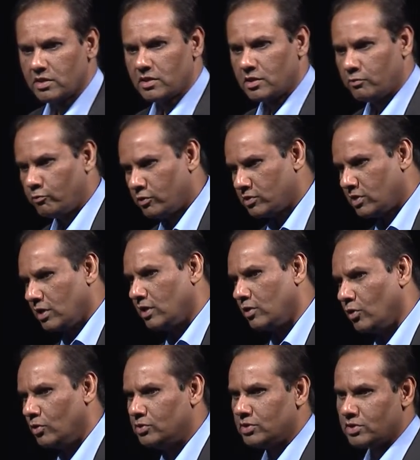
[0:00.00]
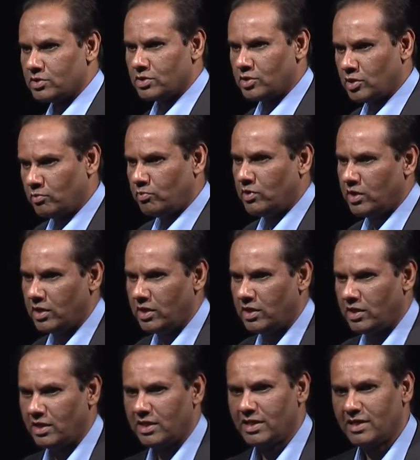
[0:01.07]
The first thing goes as a CPE
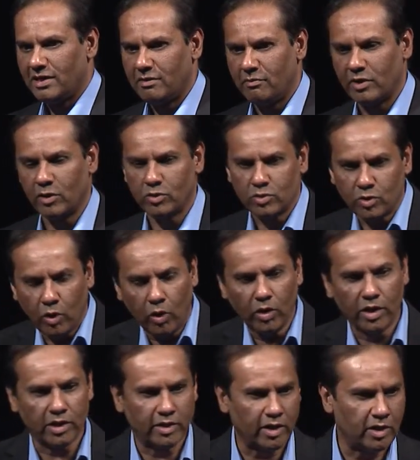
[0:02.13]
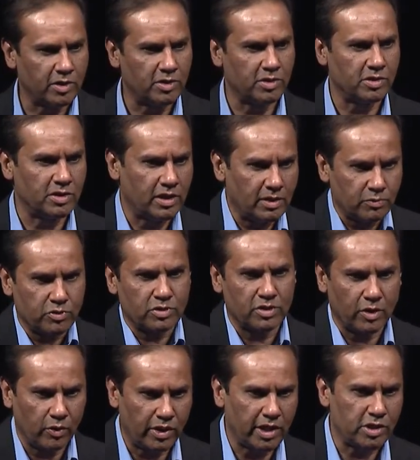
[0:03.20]
because all intelligence lives
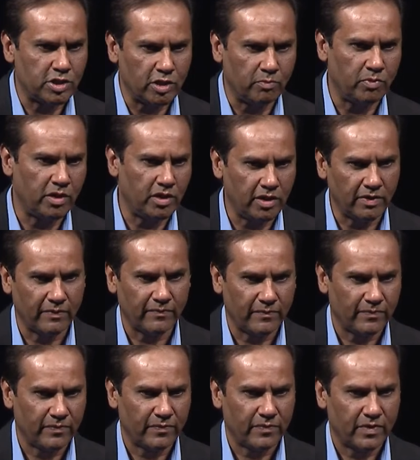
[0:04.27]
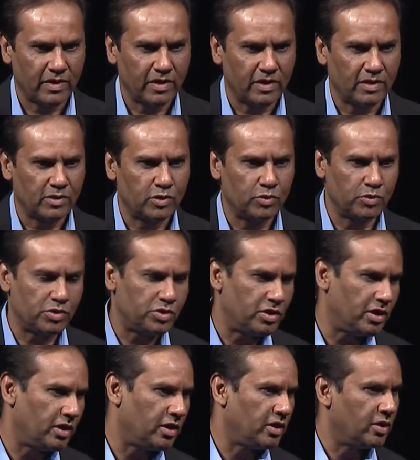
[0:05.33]
on that CPE.
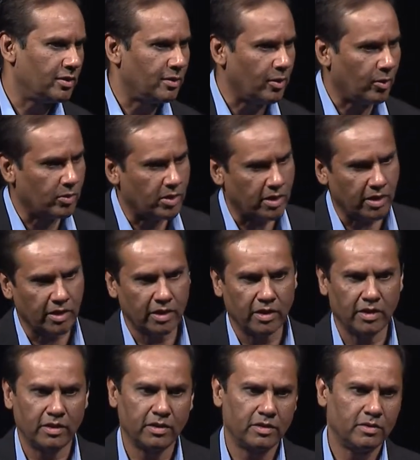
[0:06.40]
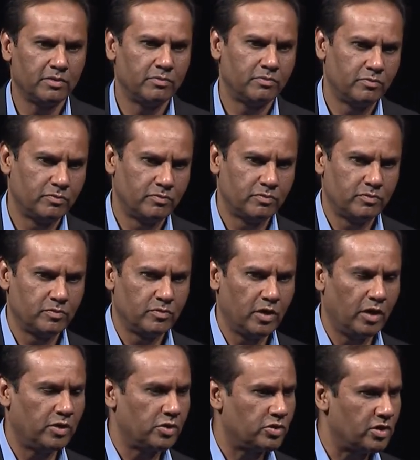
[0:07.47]
Switching, routing,
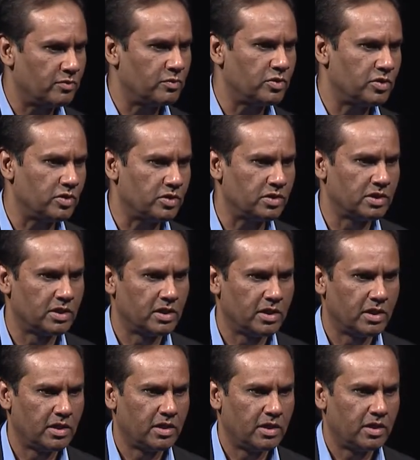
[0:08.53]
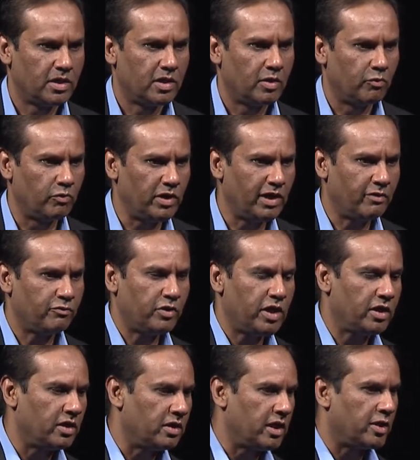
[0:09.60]
other services. We have
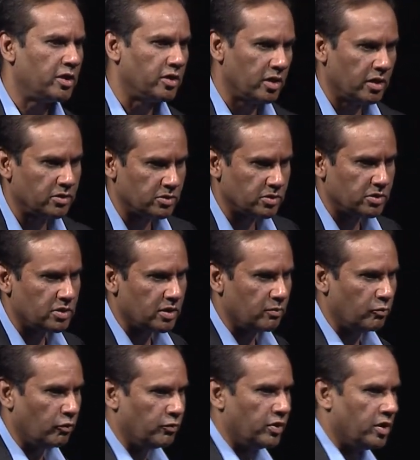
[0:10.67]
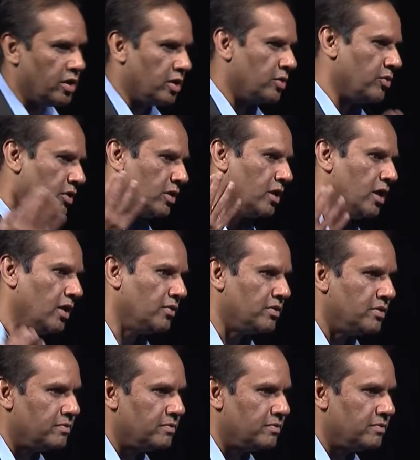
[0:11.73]
taken that intelligence and moved it into the cloud.